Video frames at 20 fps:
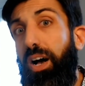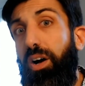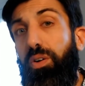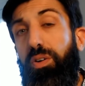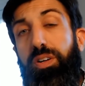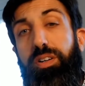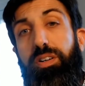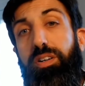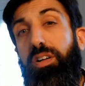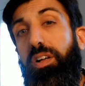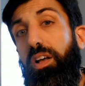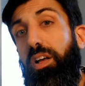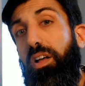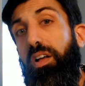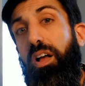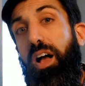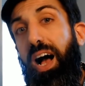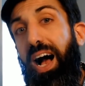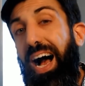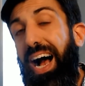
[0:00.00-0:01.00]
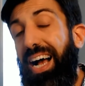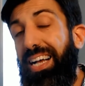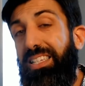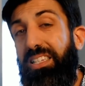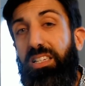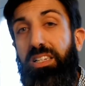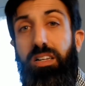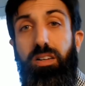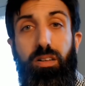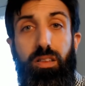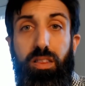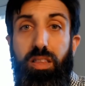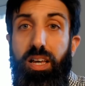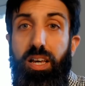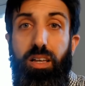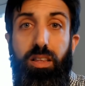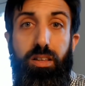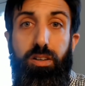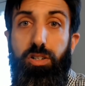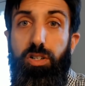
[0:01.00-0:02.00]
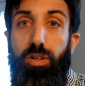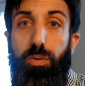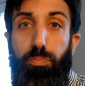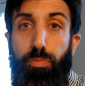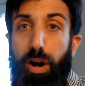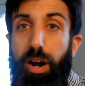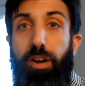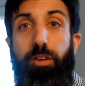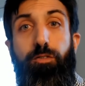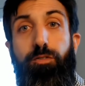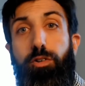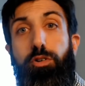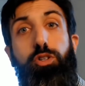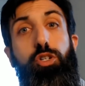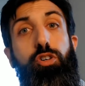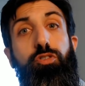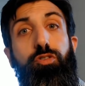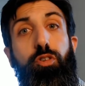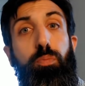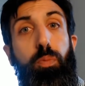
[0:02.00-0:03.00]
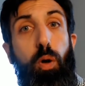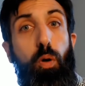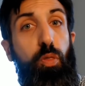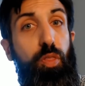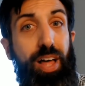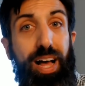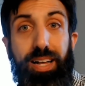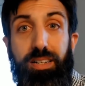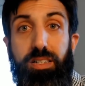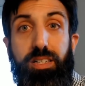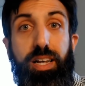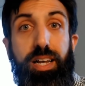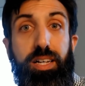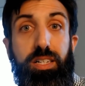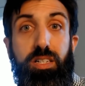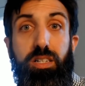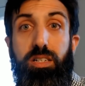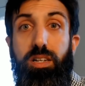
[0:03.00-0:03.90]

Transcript: And I still think there's a bright future for both assets.